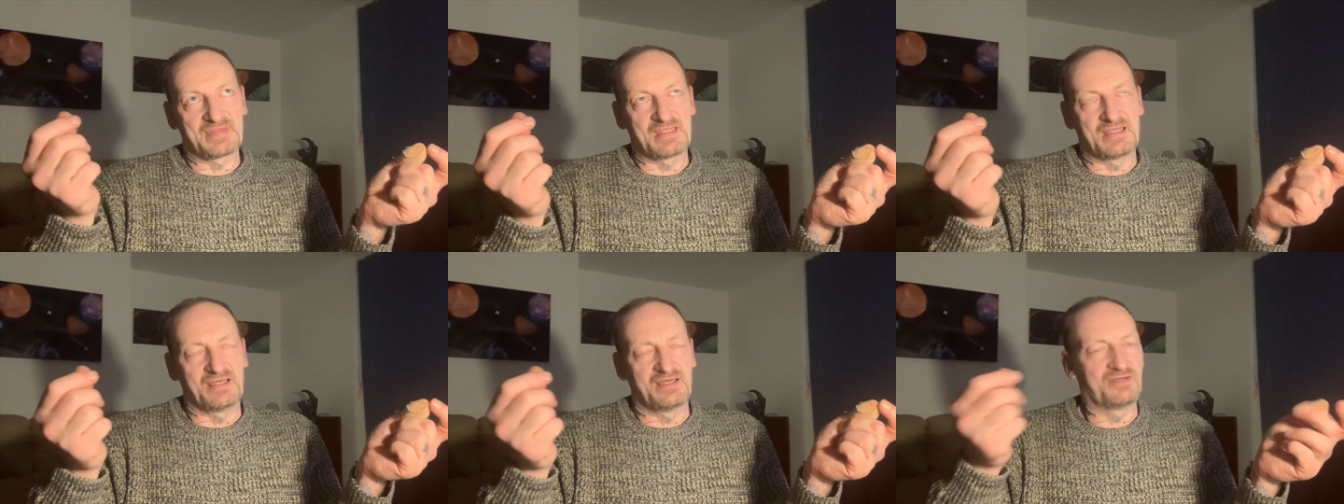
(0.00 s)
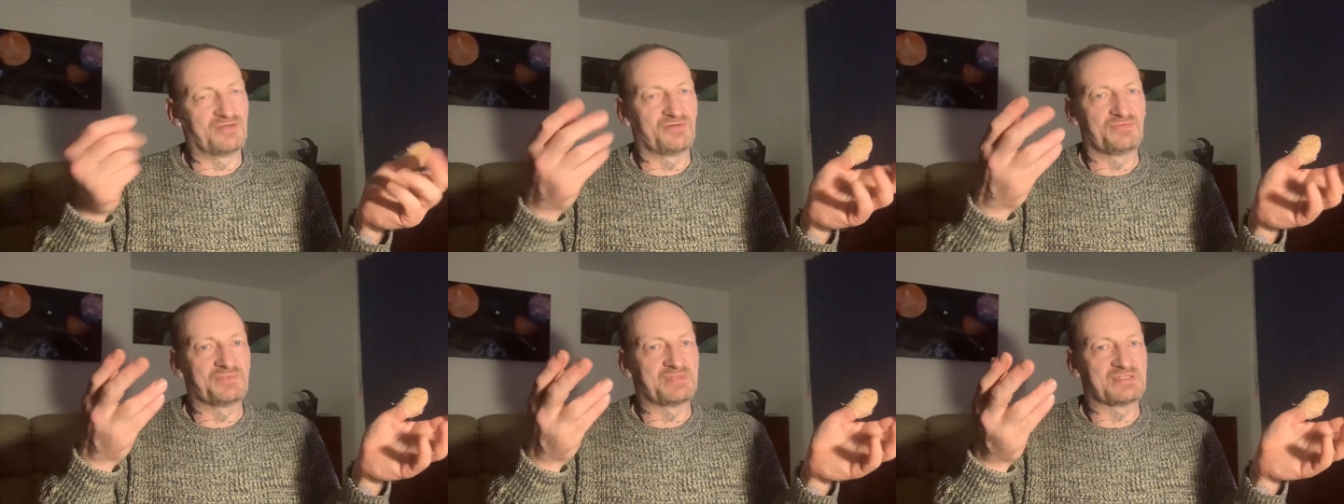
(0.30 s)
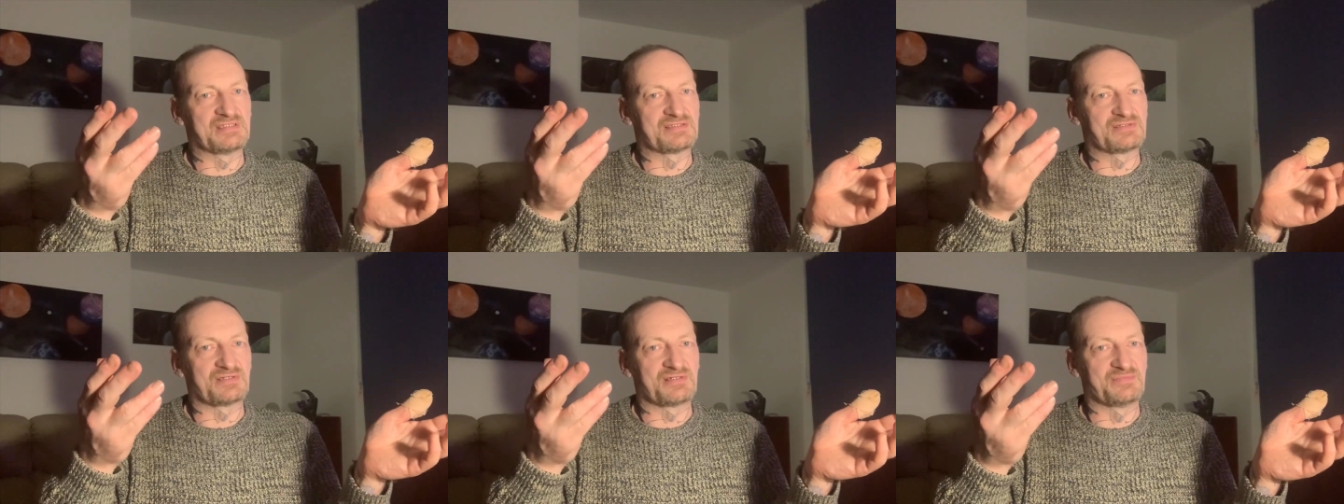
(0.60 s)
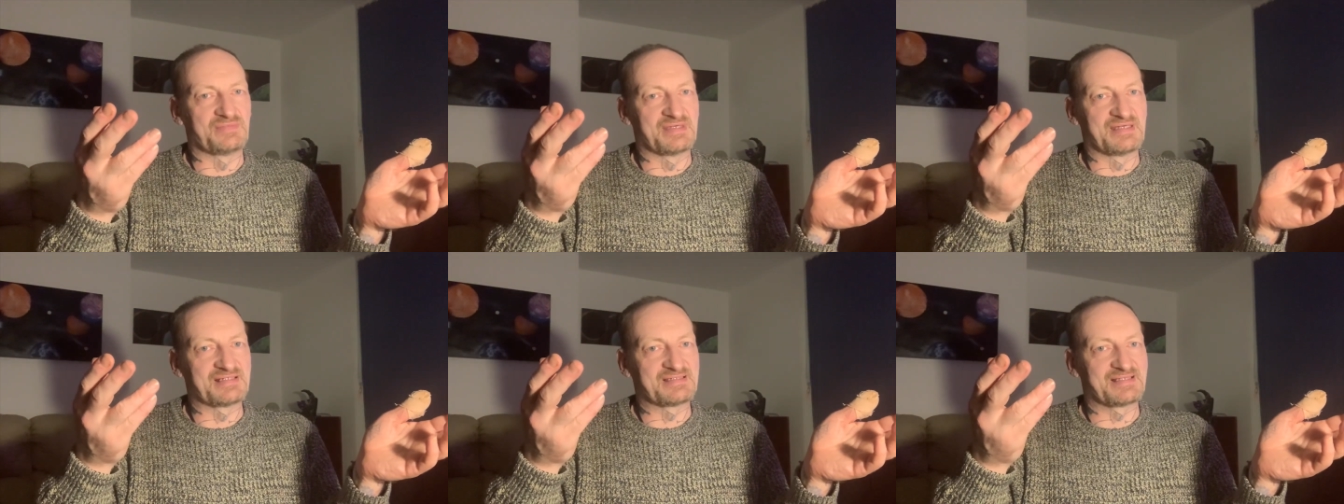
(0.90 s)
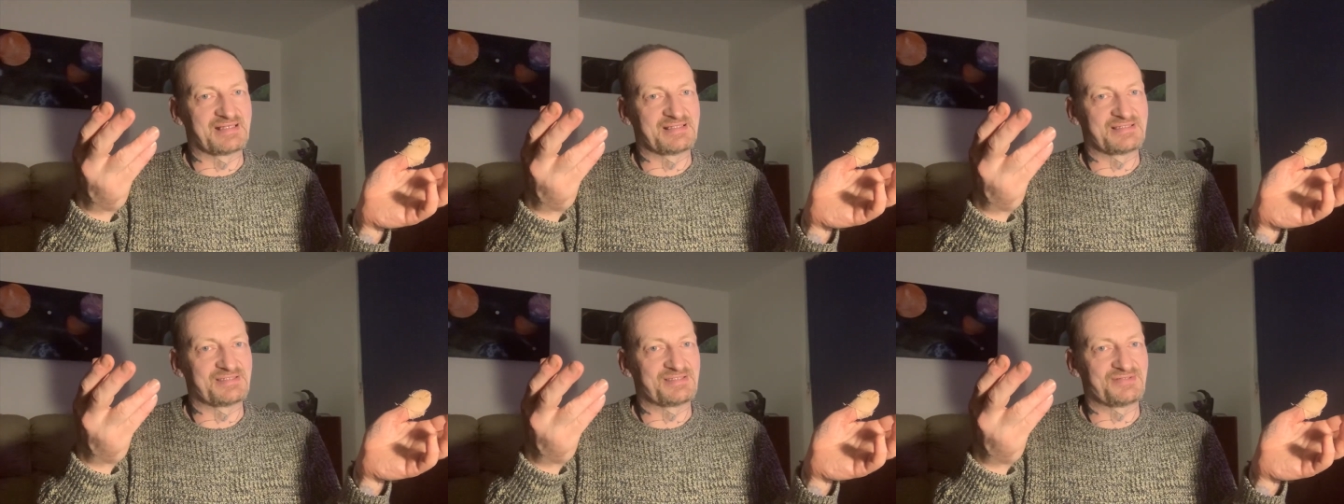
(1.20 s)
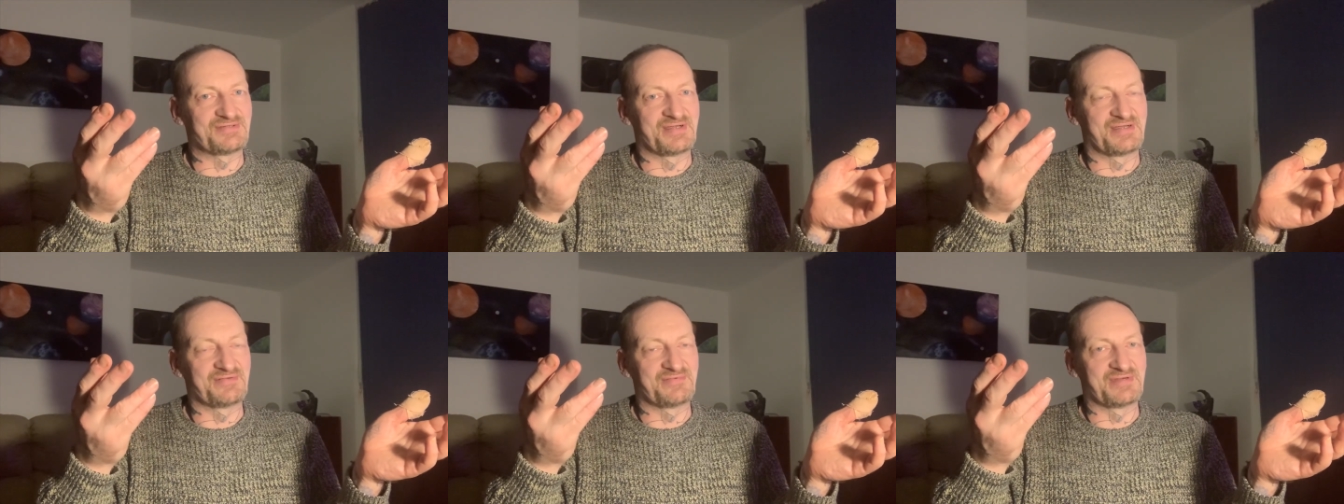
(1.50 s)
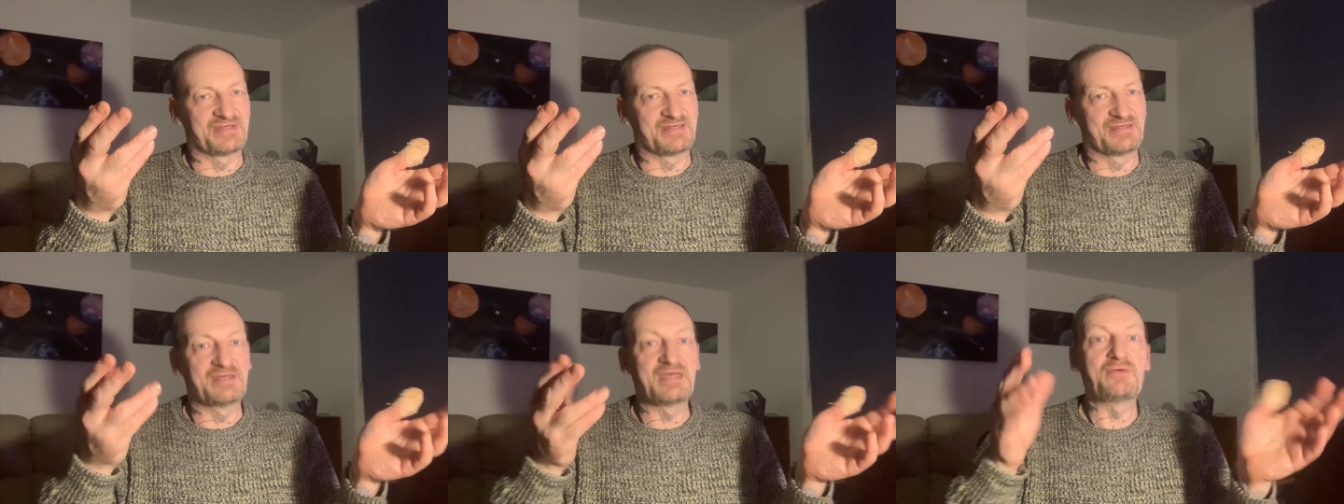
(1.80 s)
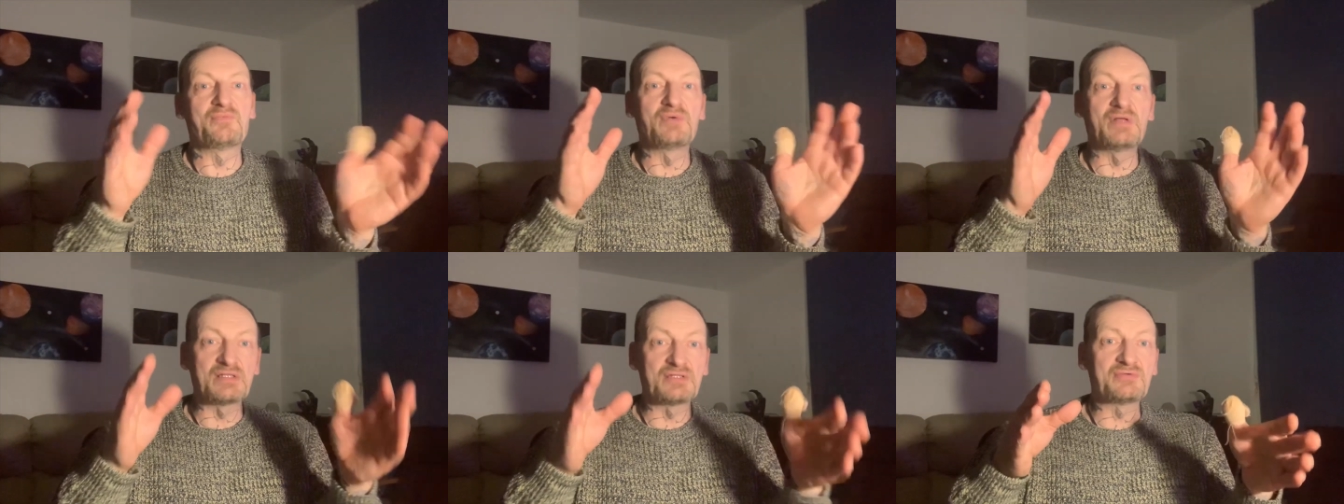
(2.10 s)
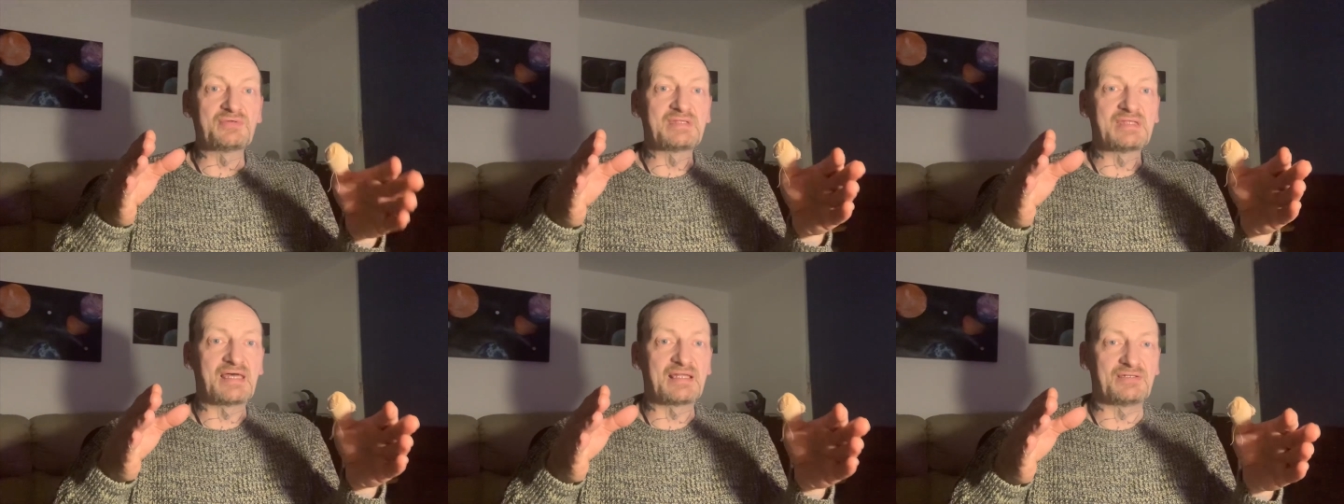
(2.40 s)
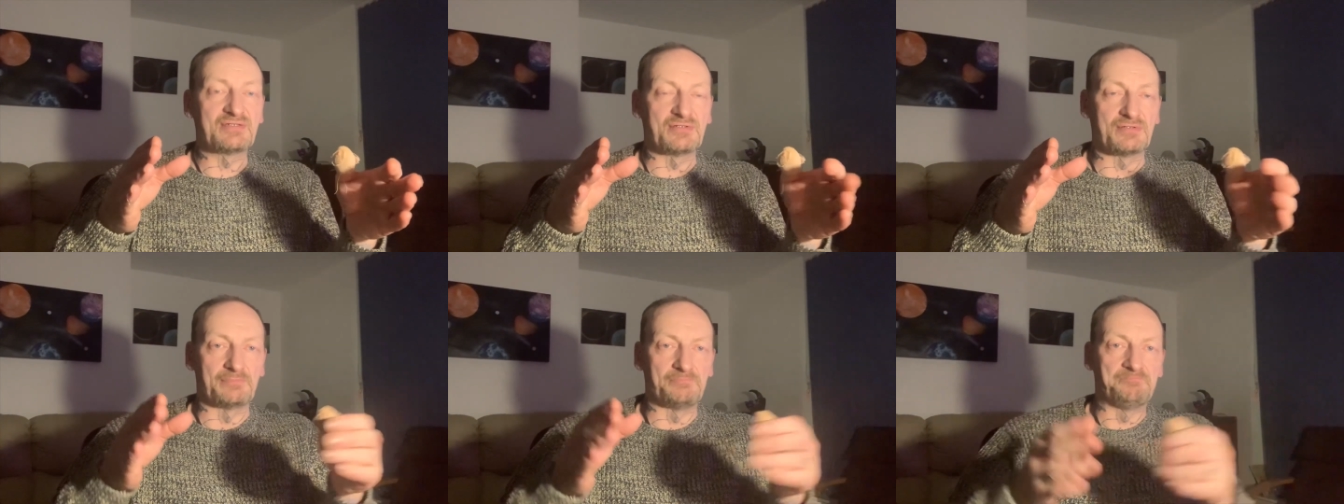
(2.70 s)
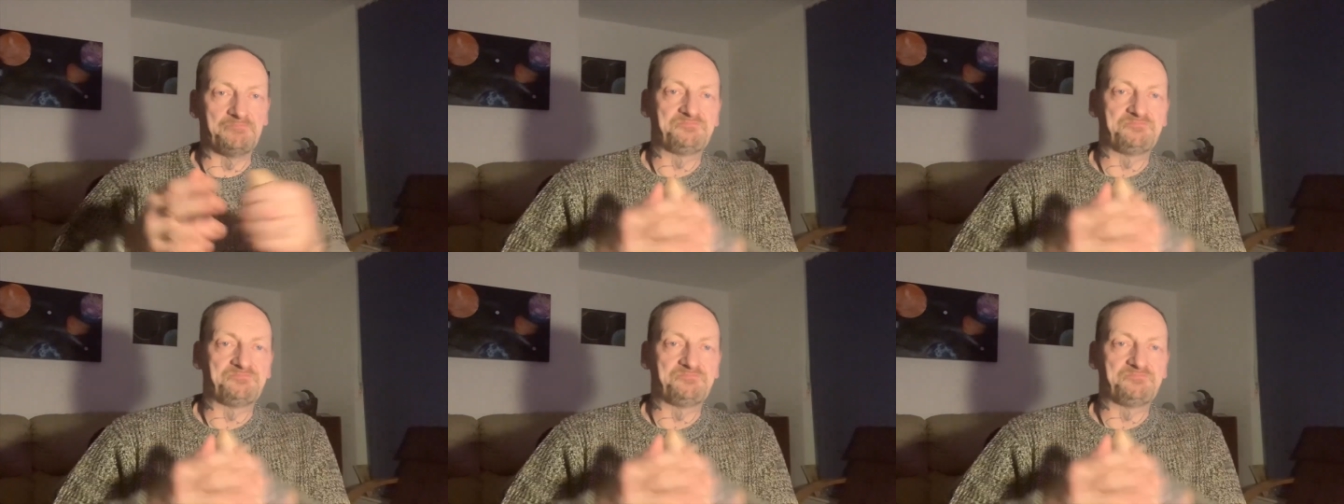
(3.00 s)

I hope this is going to make sense to you anyway. It will do in the end though,